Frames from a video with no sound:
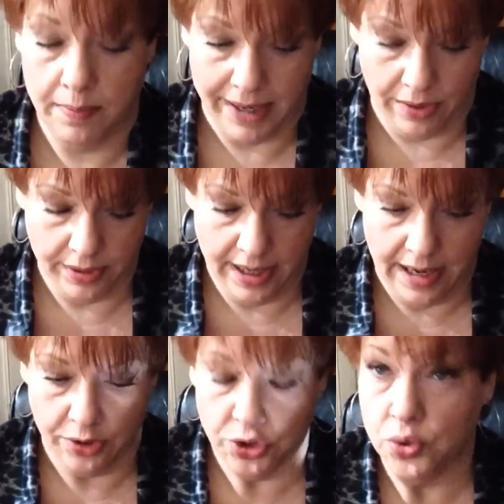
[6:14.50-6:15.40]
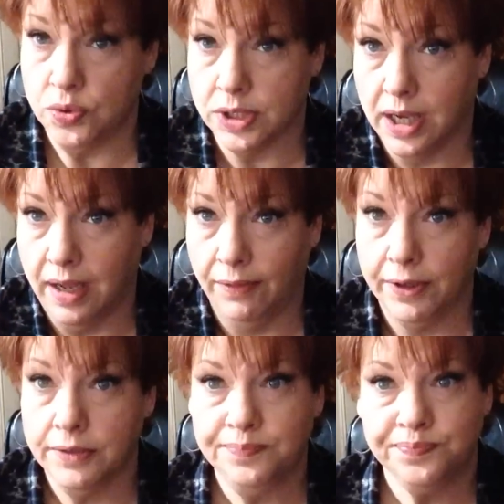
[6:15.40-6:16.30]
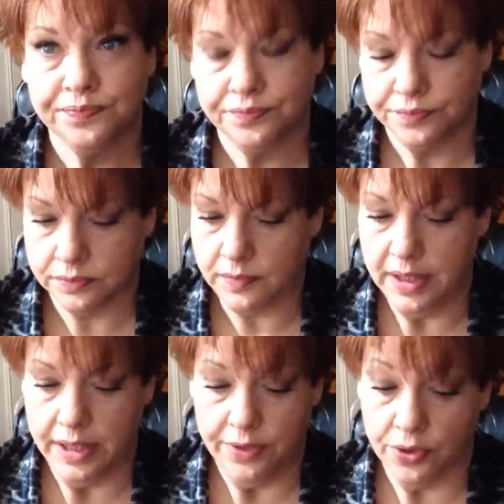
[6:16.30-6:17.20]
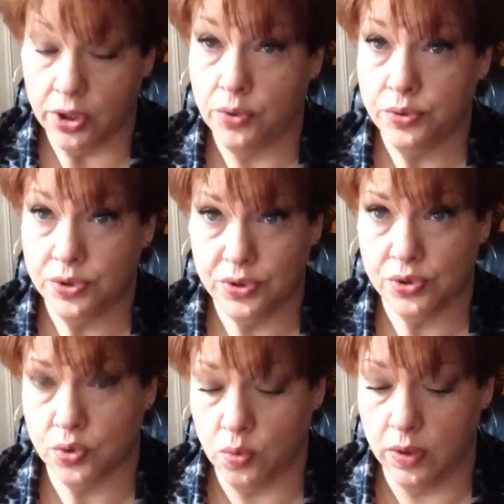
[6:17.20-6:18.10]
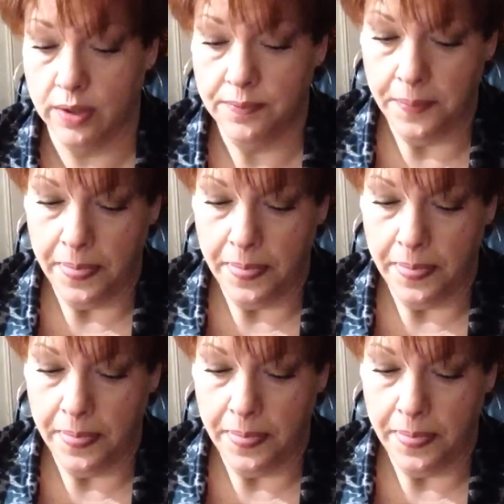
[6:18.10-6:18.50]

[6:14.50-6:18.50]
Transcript: about how to choose a color, either go to the store.